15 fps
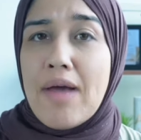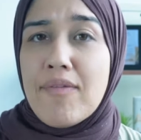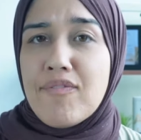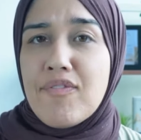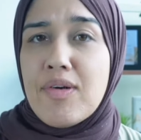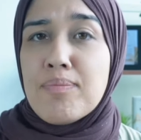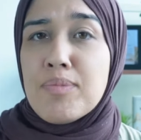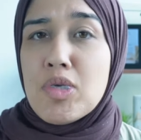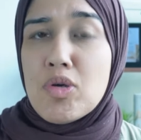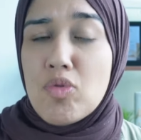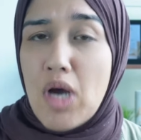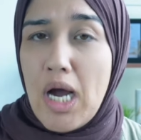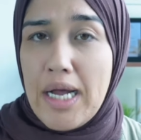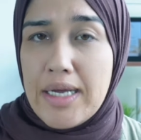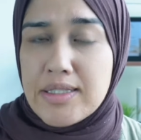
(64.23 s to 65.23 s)
get from
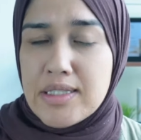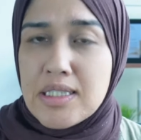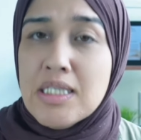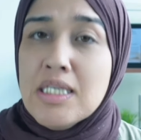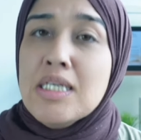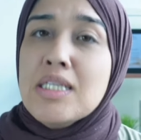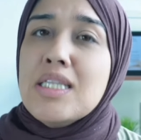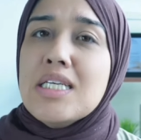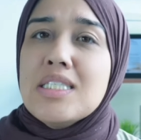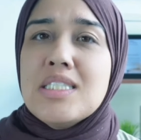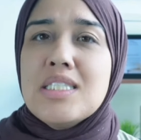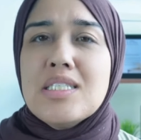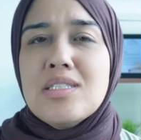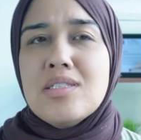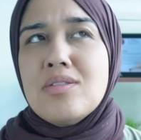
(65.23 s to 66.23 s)
you guys.
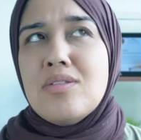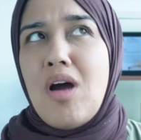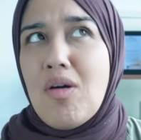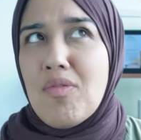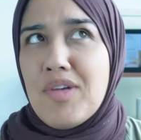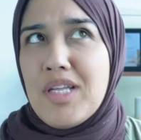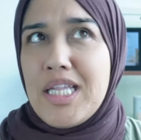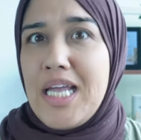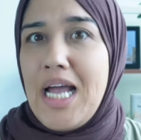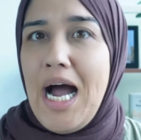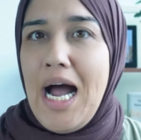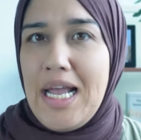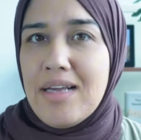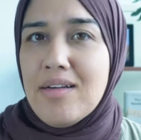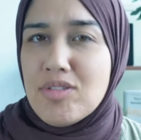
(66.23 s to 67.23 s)
This is not really
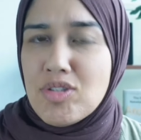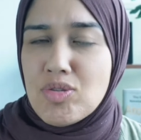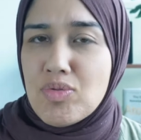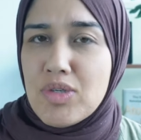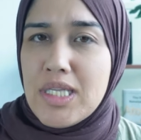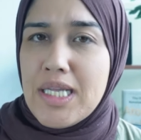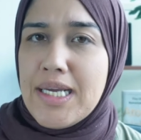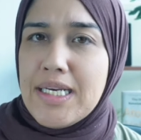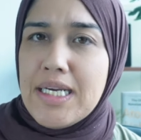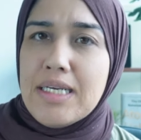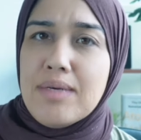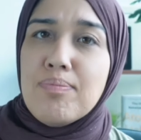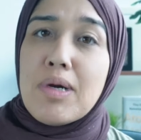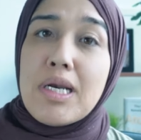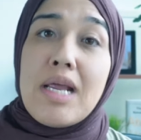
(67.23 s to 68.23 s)
I E L T S
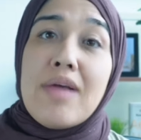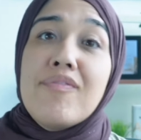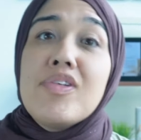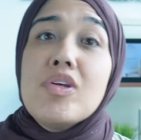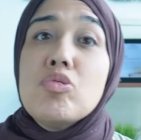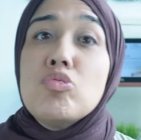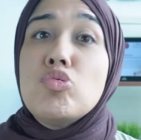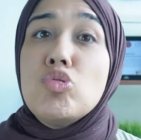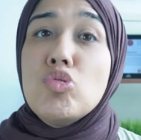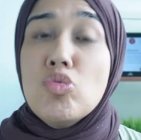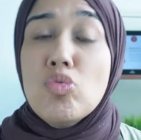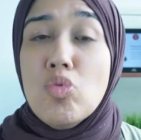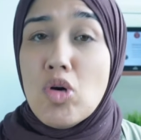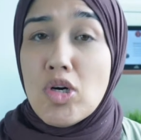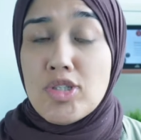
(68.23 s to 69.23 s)
related, but if you do
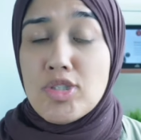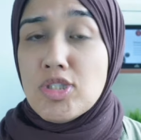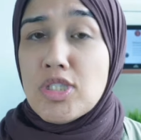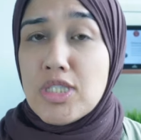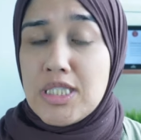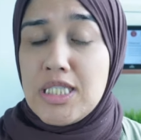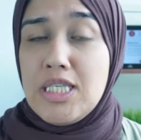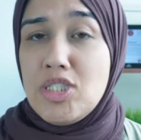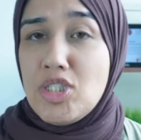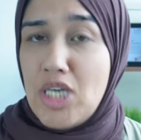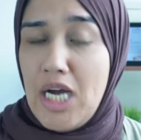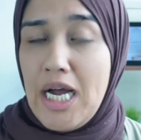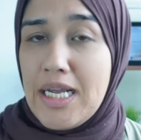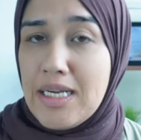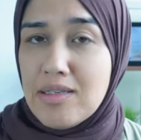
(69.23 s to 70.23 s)
want to teach
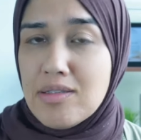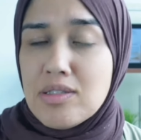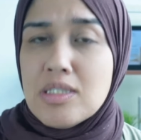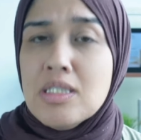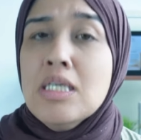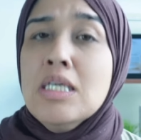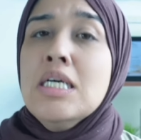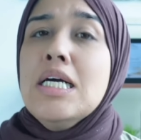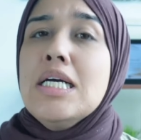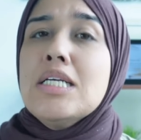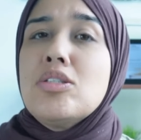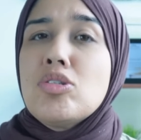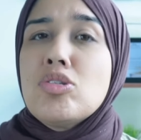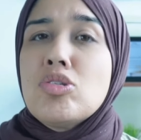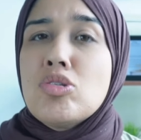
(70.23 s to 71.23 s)
I E L T S,
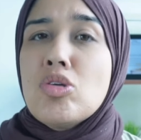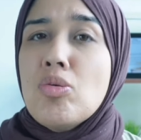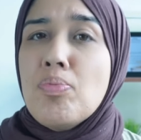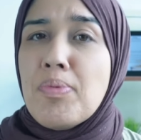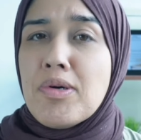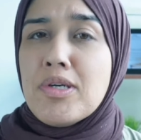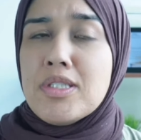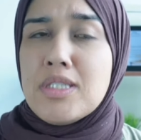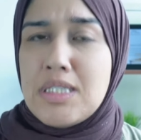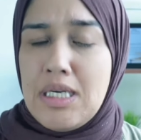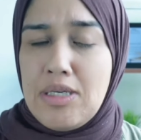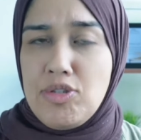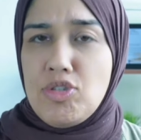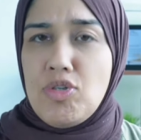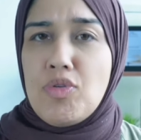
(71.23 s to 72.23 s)
it's super
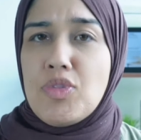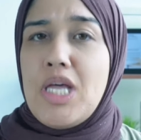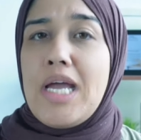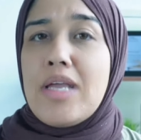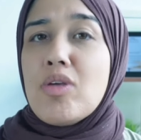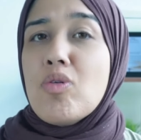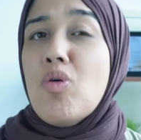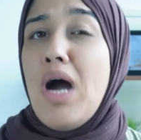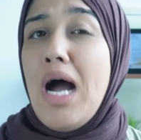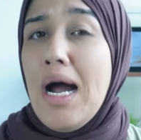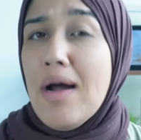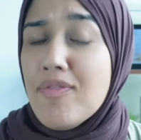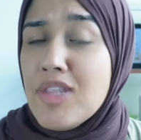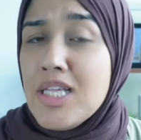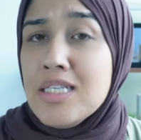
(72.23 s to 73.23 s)
essential that you
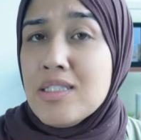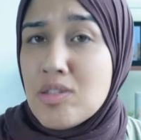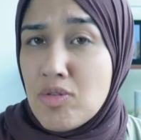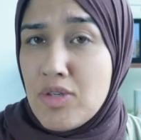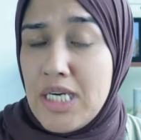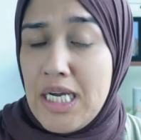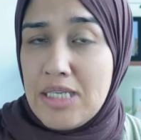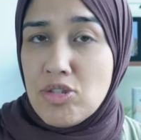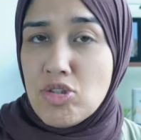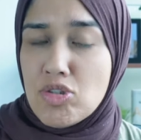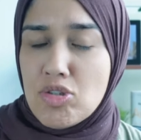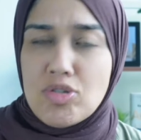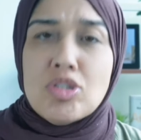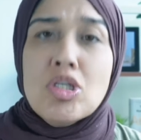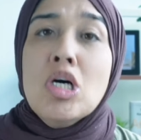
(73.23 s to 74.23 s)
have these
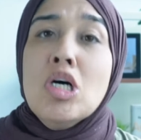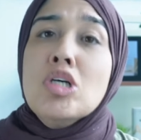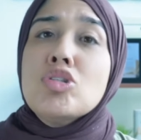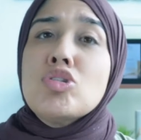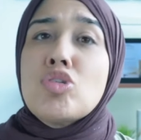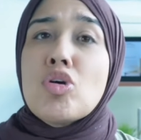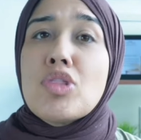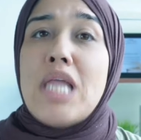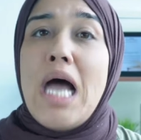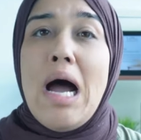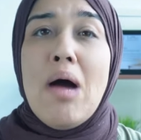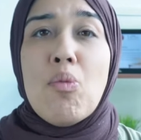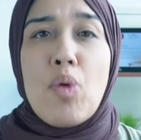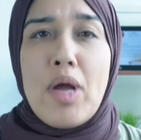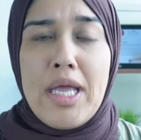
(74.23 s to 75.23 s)
credentials so
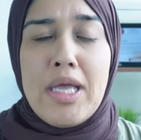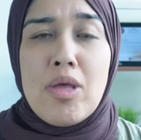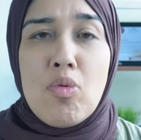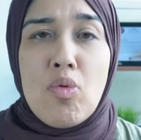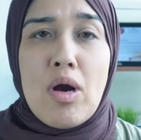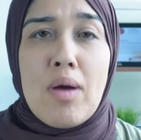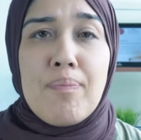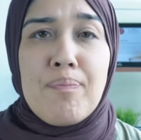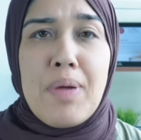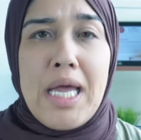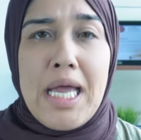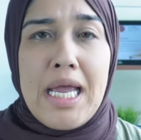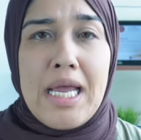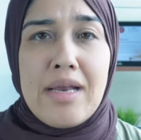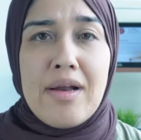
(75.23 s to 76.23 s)
that way you are
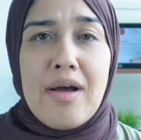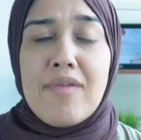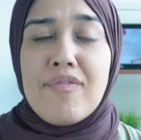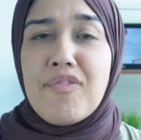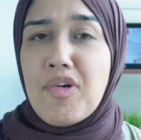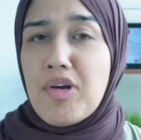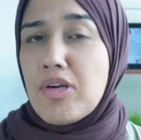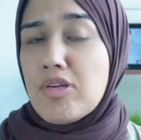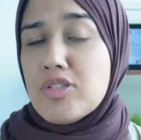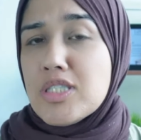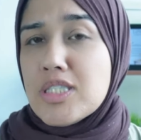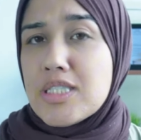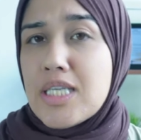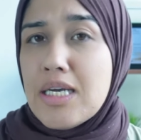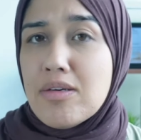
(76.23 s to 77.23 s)
paid for your
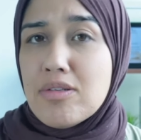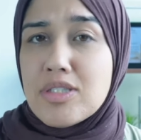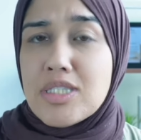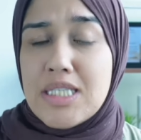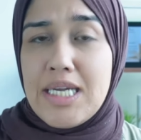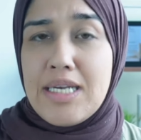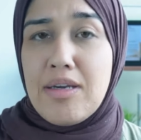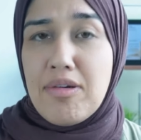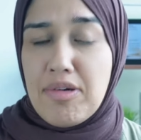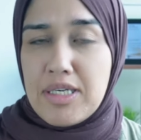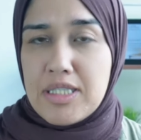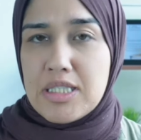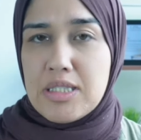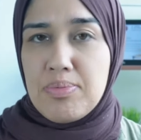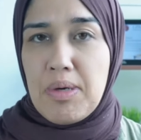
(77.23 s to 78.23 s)
skills and your
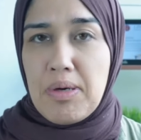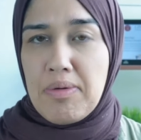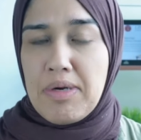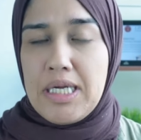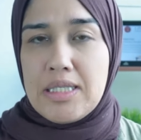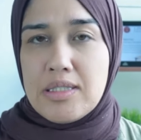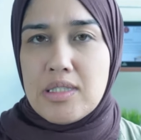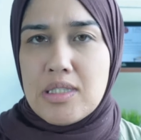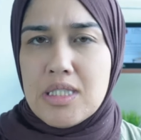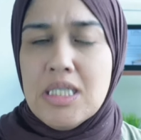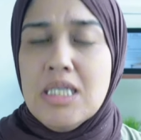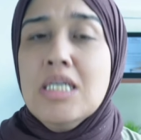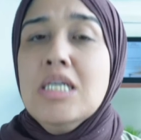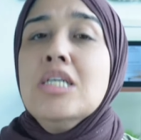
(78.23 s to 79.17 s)
experience.